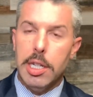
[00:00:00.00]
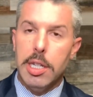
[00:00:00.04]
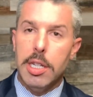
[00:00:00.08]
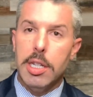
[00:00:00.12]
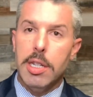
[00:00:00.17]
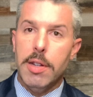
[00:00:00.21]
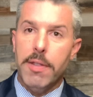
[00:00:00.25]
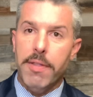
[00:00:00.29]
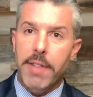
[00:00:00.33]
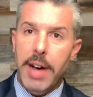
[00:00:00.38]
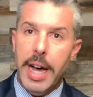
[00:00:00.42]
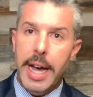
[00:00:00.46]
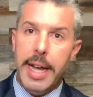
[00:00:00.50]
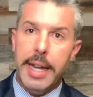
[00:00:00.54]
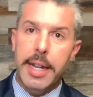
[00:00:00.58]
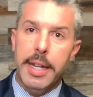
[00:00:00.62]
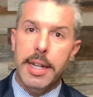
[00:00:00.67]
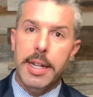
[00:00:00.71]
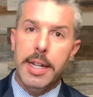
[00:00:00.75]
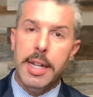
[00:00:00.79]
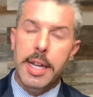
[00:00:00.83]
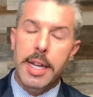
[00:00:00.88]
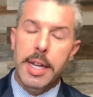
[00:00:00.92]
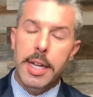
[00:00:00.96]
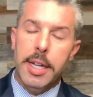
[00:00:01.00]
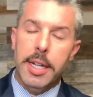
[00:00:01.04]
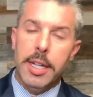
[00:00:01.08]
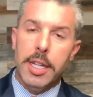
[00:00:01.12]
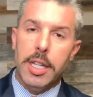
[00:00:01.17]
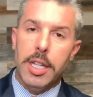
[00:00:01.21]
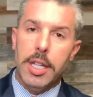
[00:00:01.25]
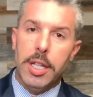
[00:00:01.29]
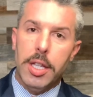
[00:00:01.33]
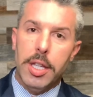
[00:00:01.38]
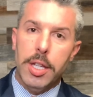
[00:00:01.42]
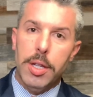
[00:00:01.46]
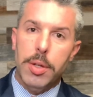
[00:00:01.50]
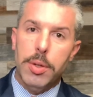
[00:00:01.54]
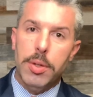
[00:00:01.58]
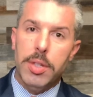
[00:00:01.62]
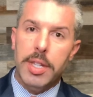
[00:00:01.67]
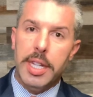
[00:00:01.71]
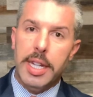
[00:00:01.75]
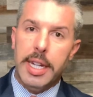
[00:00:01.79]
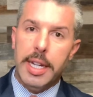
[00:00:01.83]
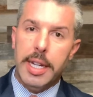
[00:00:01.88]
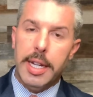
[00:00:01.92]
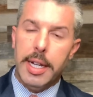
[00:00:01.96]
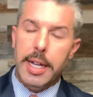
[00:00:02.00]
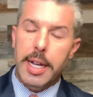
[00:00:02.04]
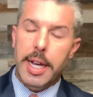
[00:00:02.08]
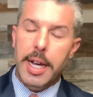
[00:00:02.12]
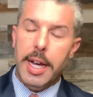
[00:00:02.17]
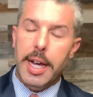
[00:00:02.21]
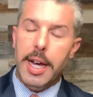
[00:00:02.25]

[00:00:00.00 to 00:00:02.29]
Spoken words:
divided using